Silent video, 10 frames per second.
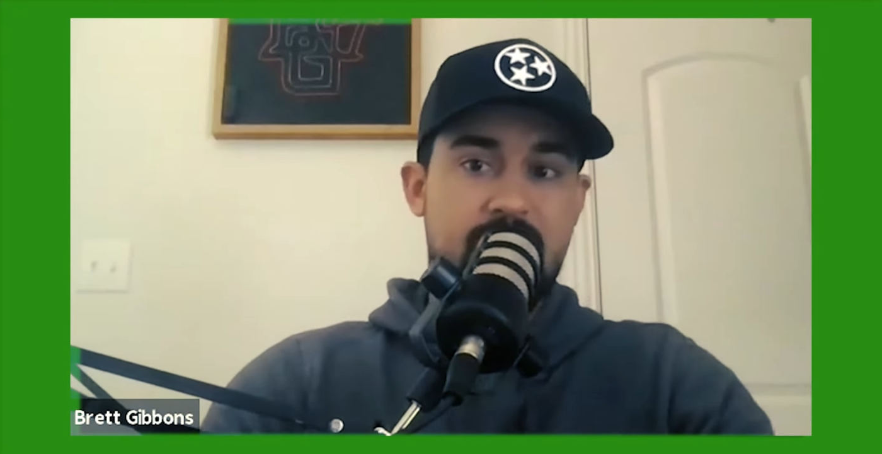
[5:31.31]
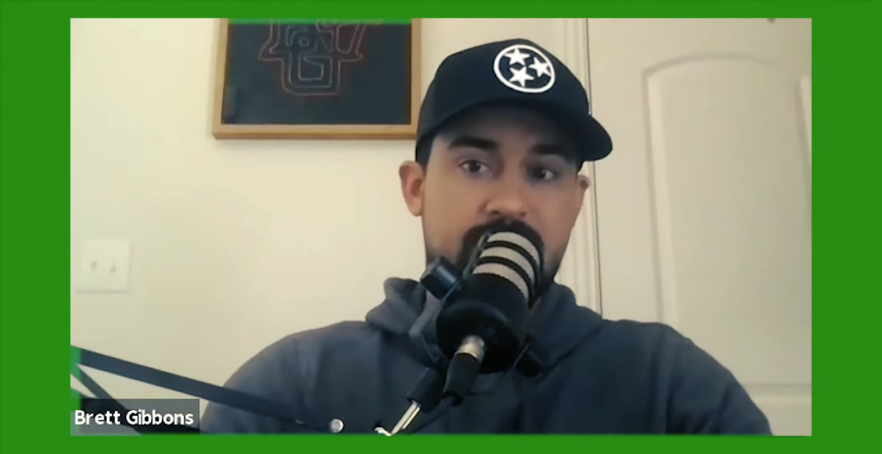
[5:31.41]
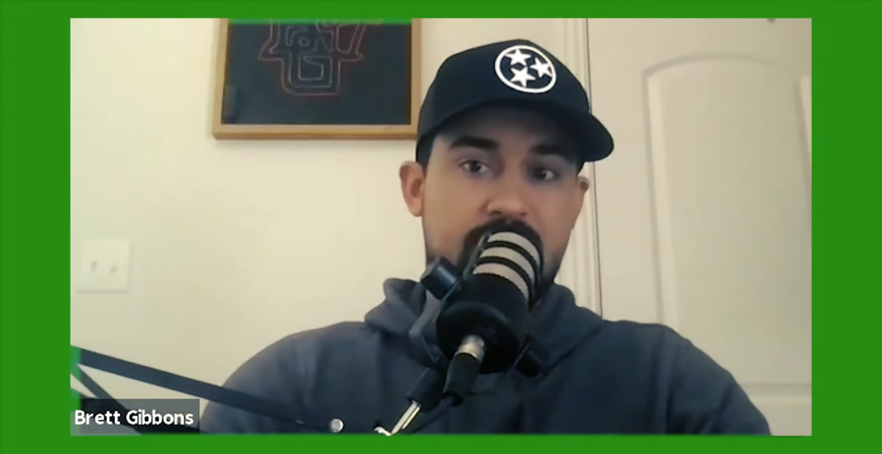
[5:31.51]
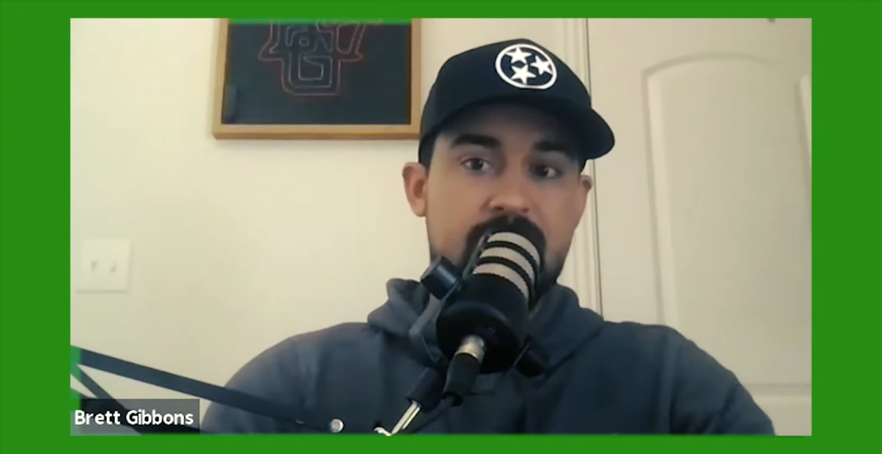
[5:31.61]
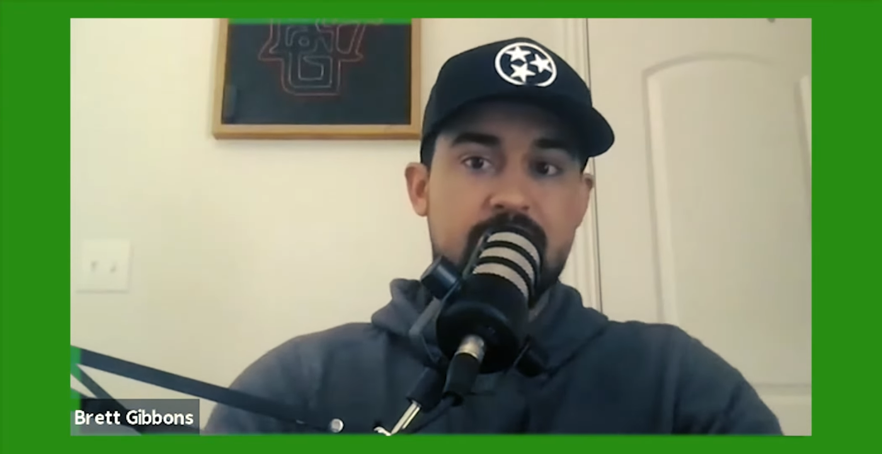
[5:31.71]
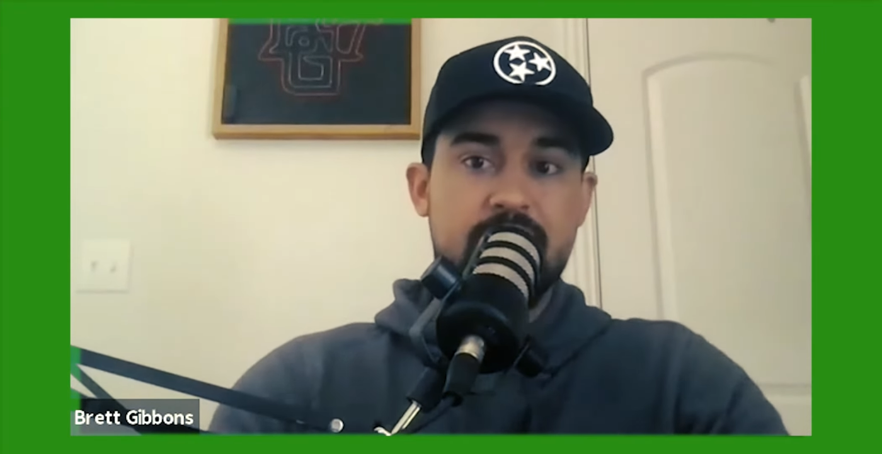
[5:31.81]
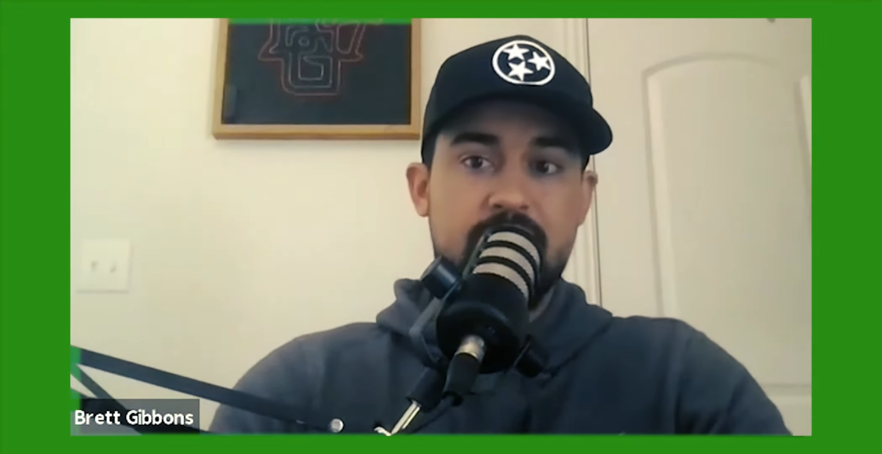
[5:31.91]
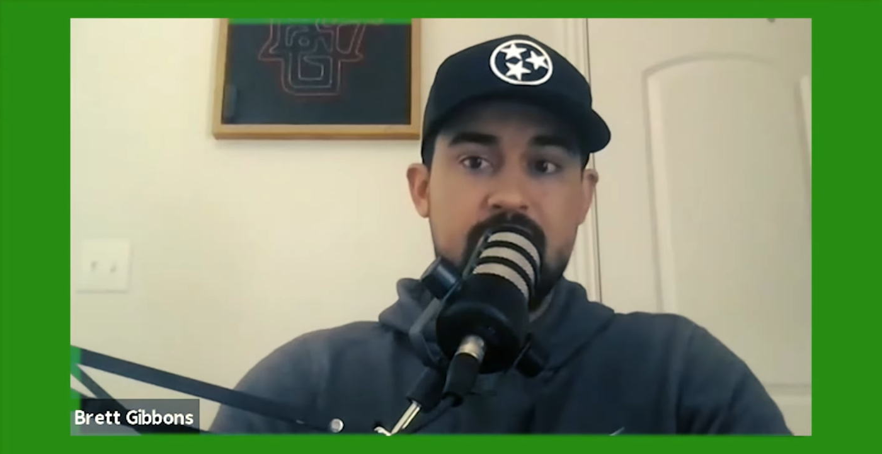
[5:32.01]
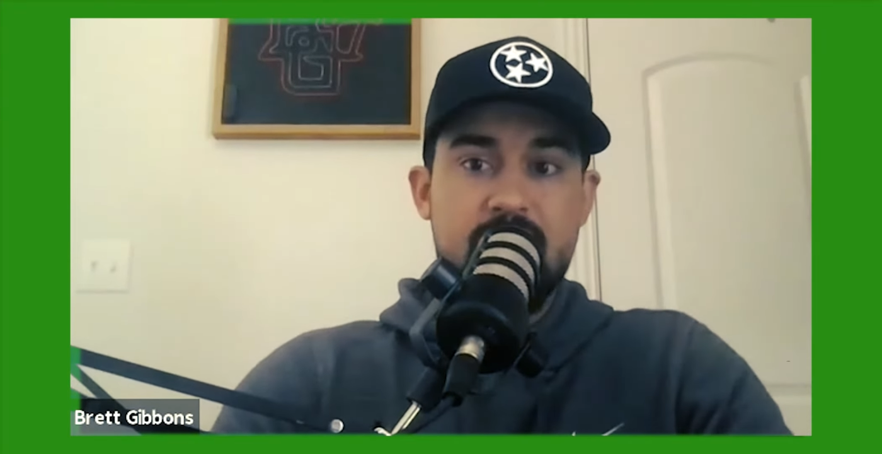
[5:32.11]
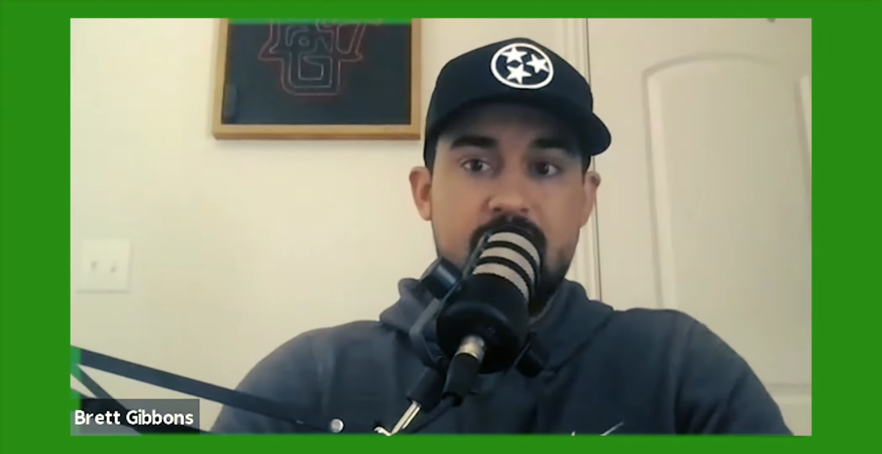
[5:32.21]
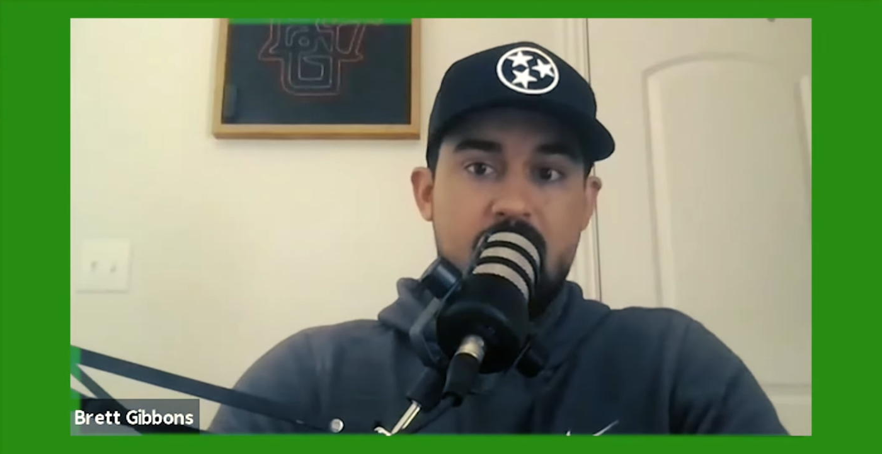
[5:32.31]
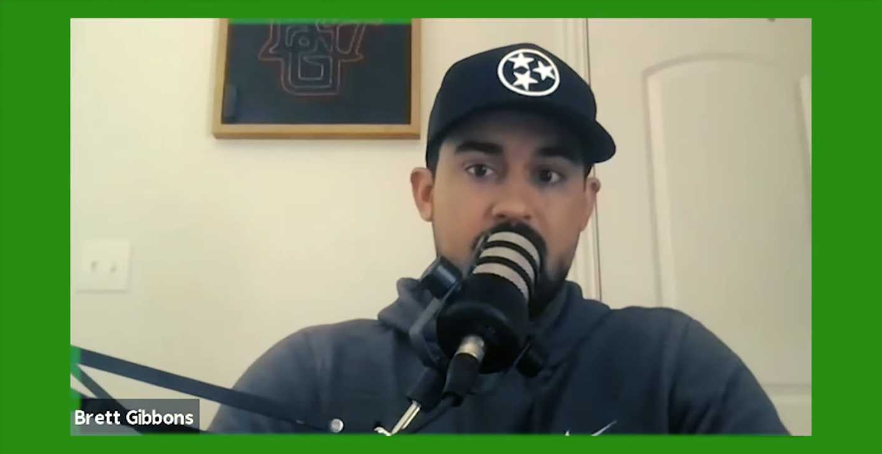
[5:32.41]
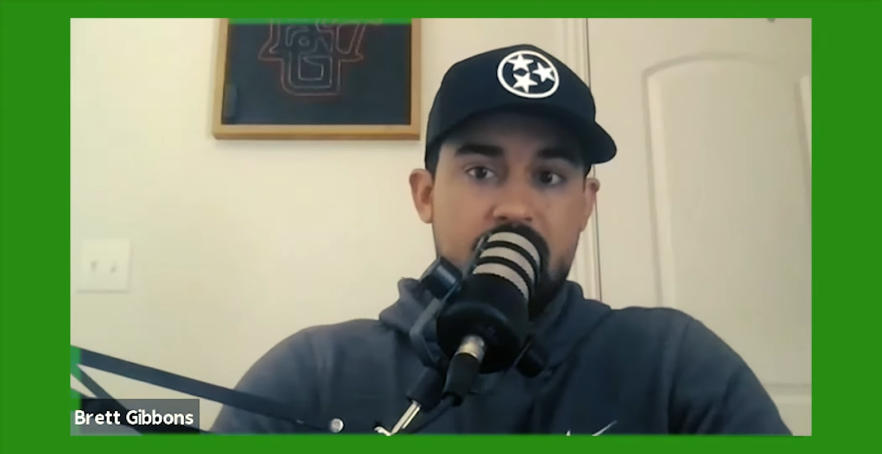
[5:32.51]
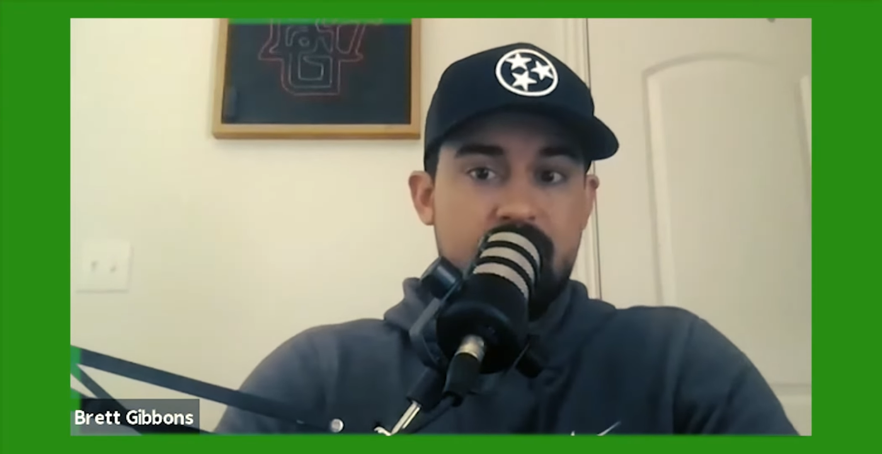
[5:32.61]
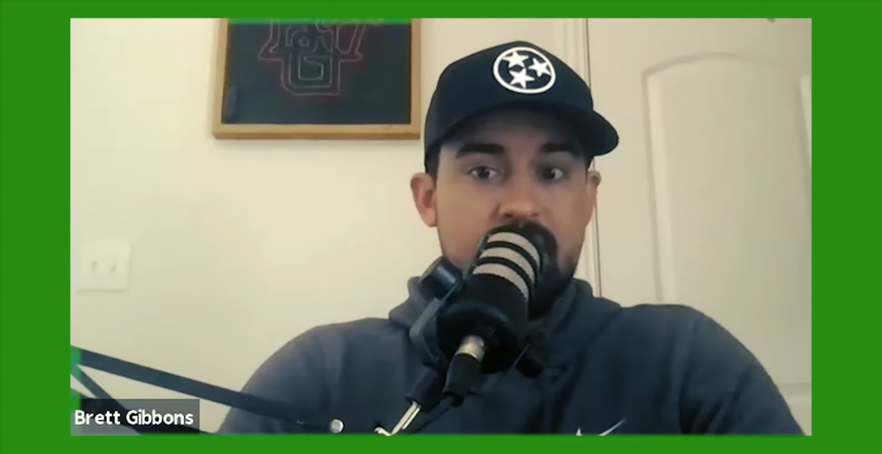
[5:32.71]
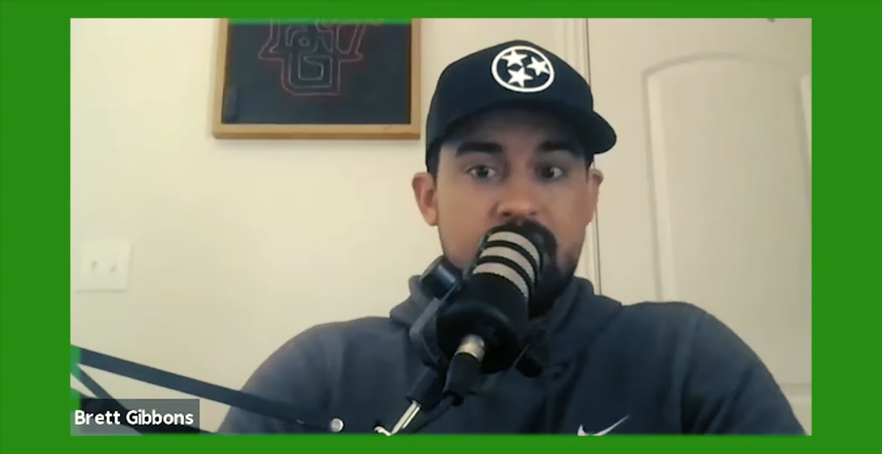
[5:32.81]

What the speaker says: and taking the lead on